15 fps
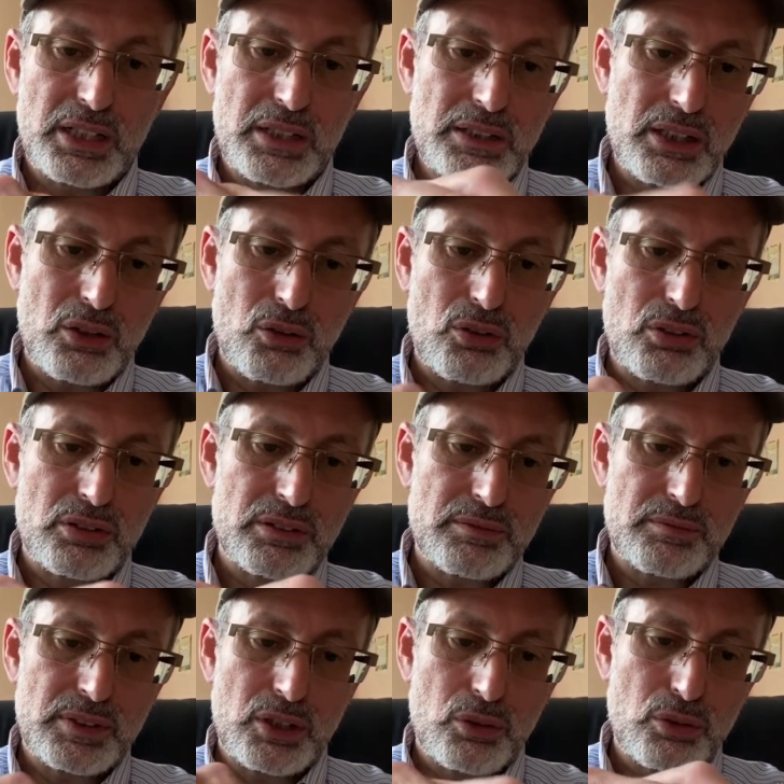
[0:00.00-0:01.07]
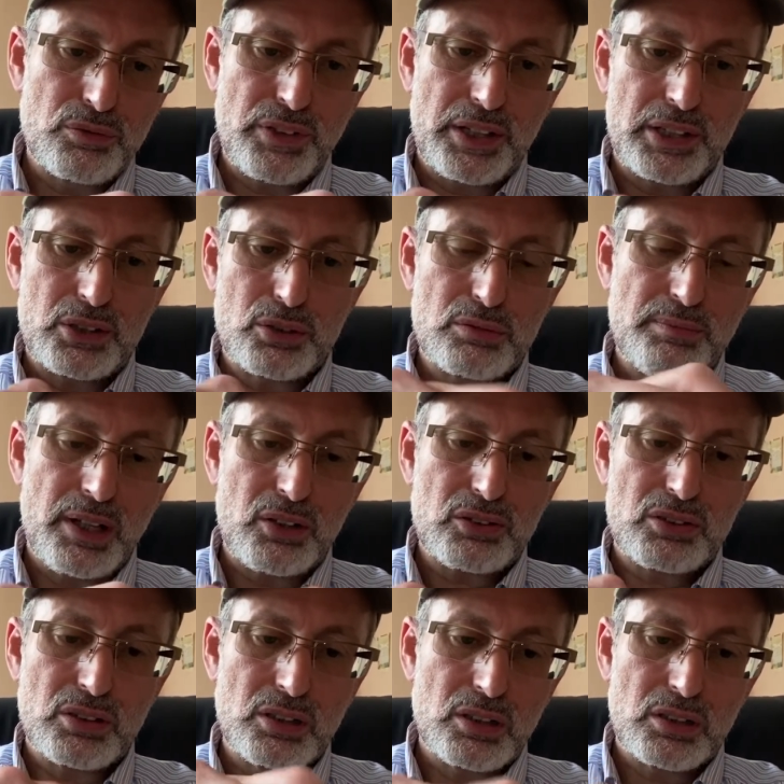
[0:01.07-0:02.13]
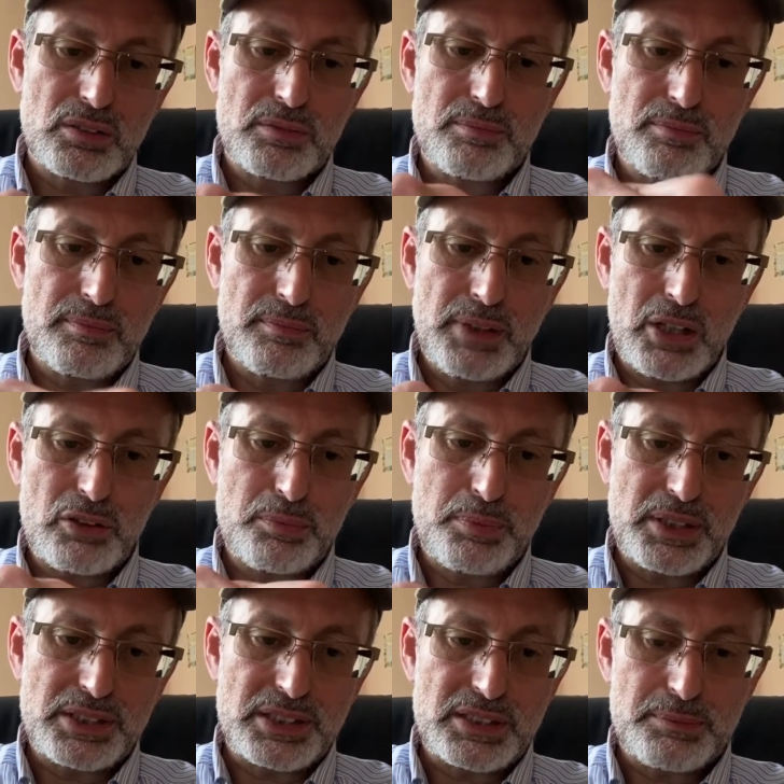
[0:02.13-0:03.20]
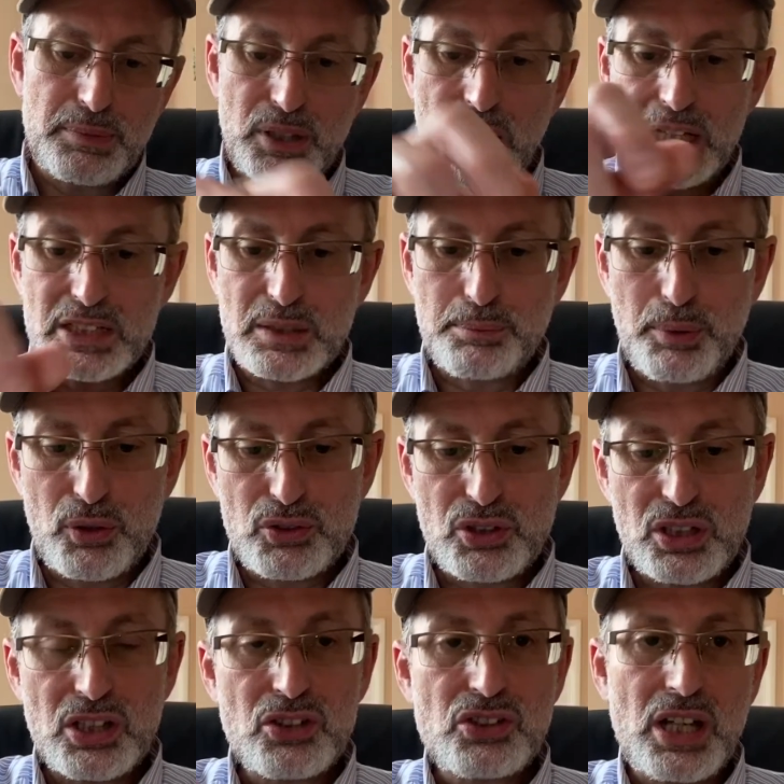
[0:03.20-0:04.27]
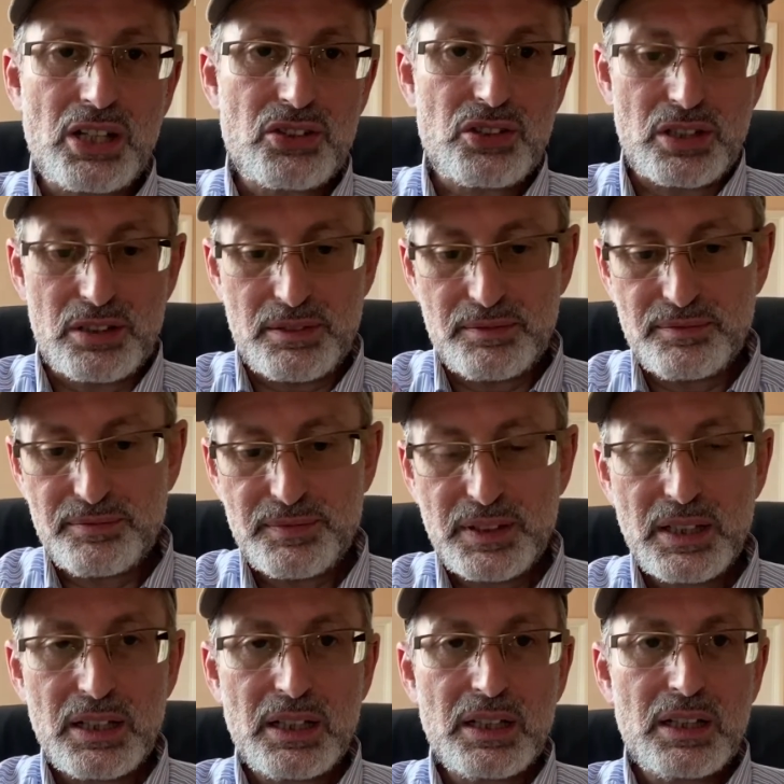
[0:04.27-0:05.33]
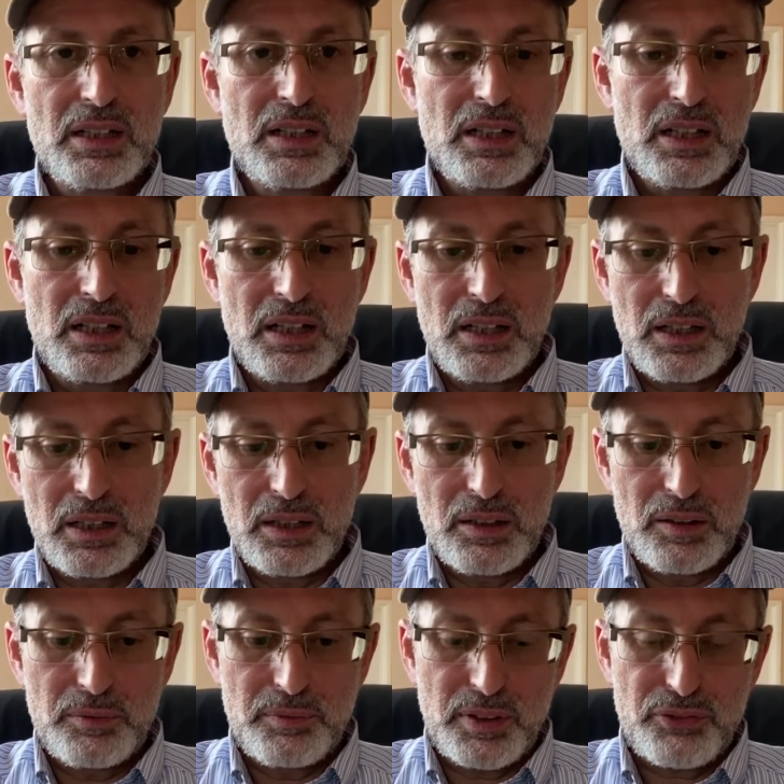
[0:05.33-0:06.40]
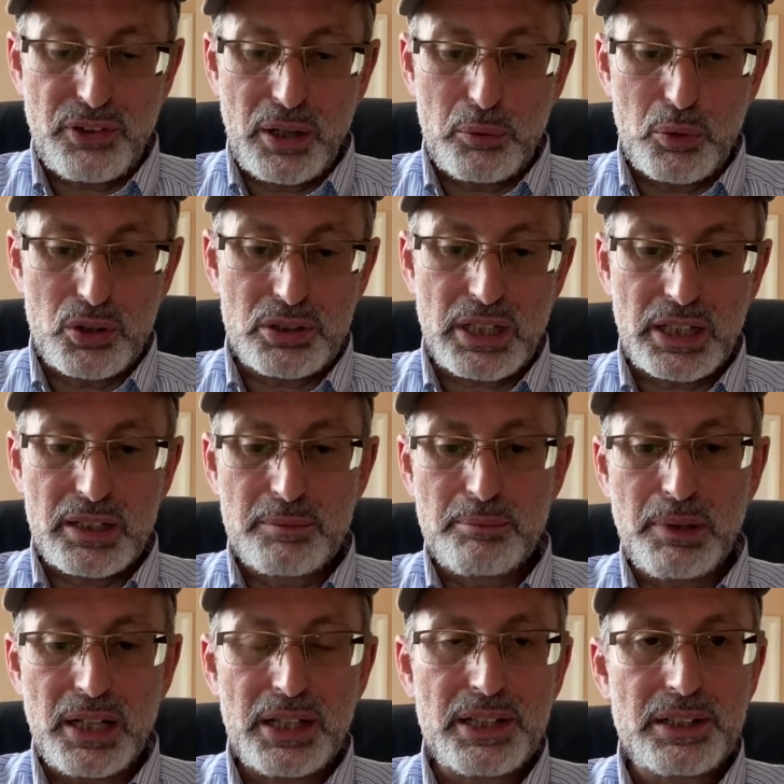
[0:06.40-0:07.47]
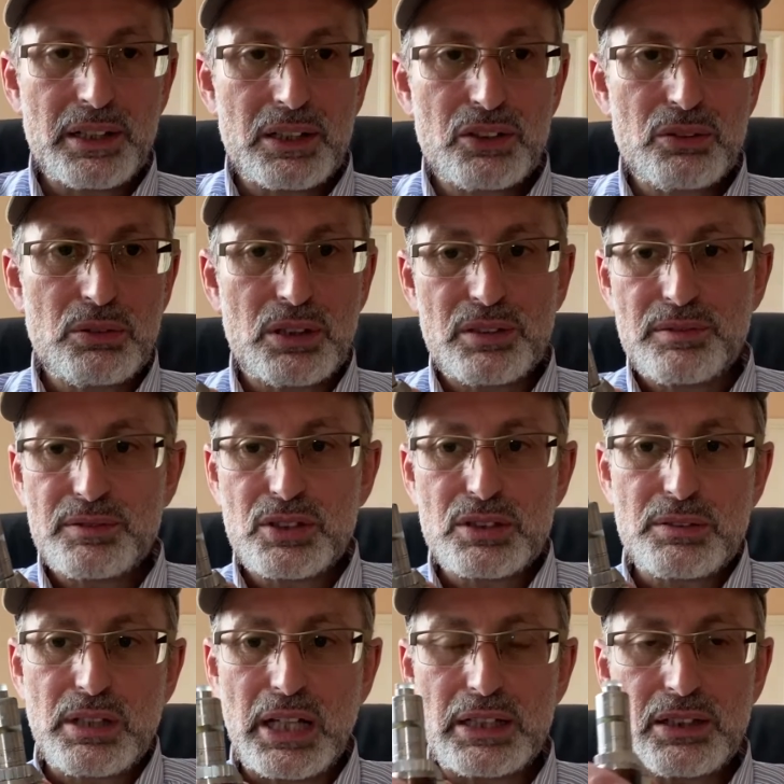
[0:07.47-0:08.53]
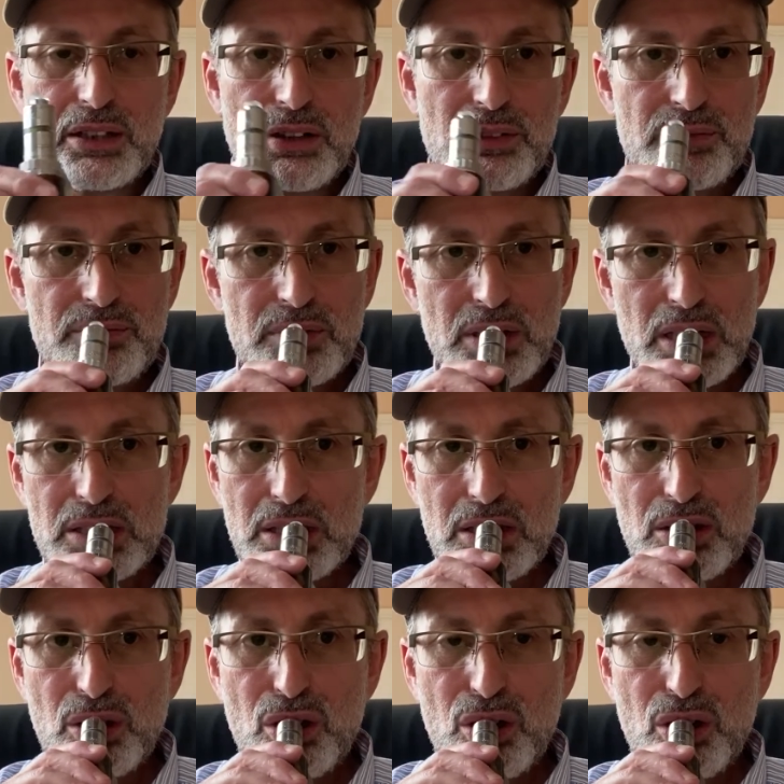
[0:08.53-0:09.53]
They're all they're all very good mouse to long mouthpieces, but I suppose you can change it. Um, if I want, I can buy a new one. Just add it on. That's it.